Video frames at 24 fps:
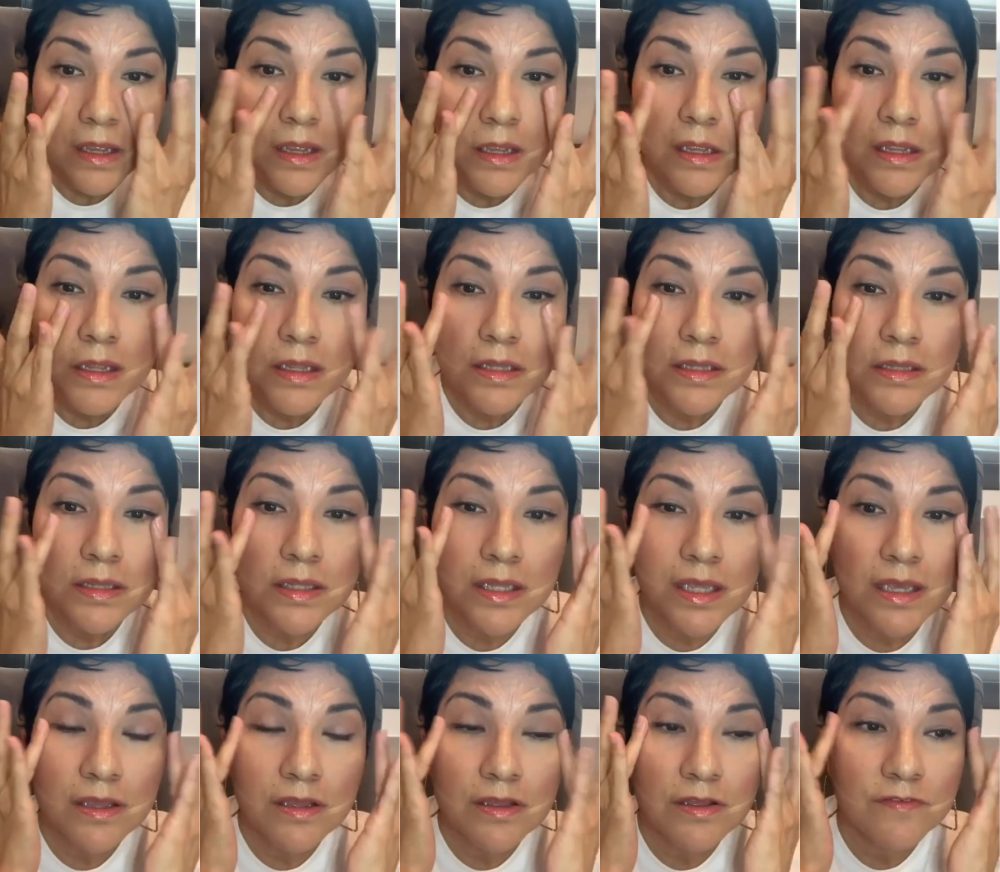
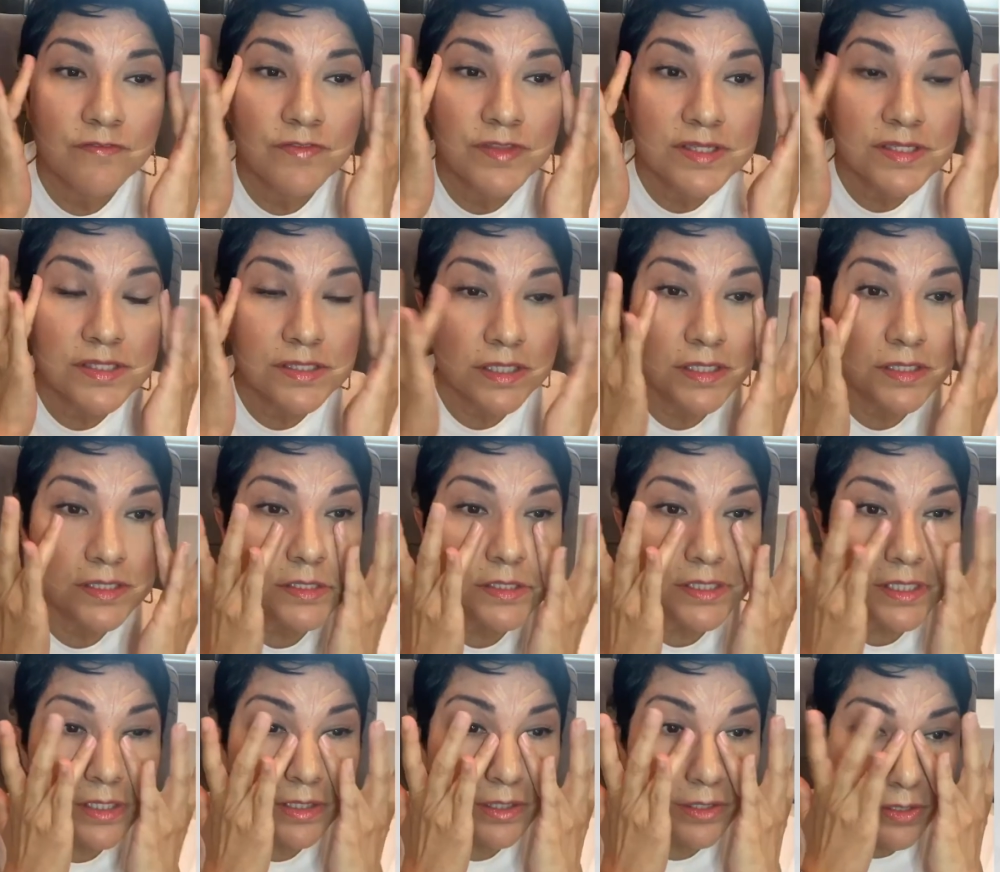Love this
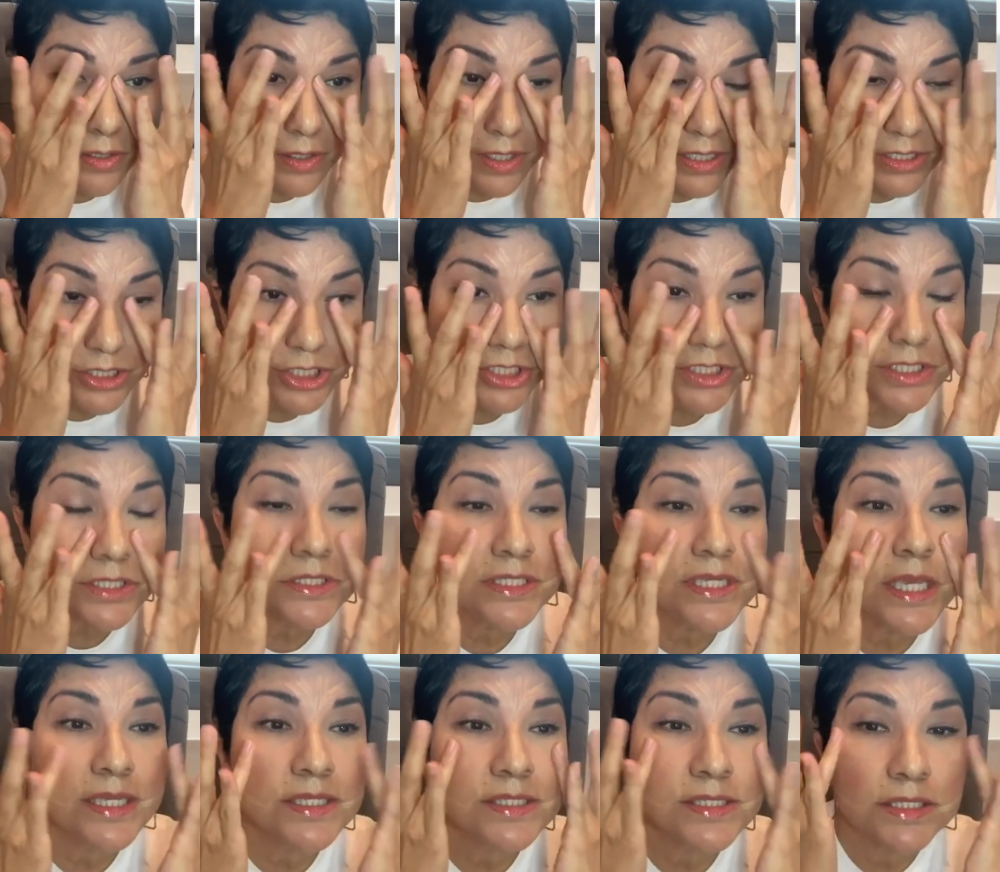concealer, it just takes
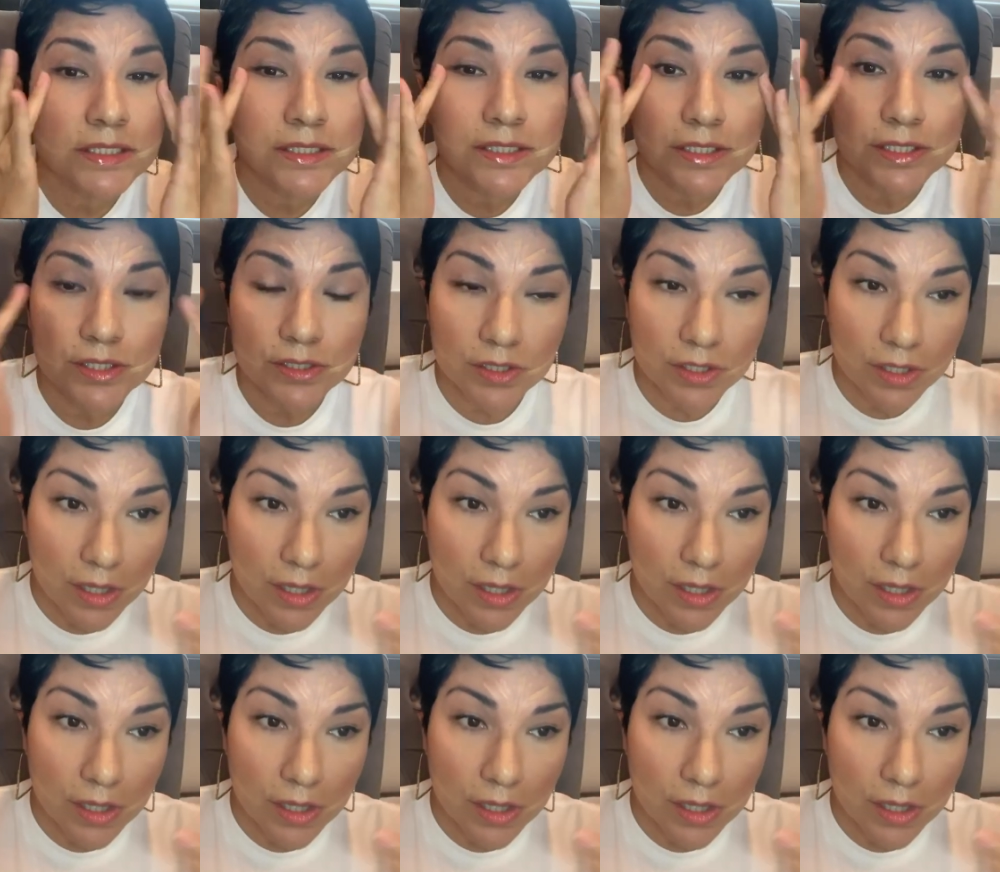a little.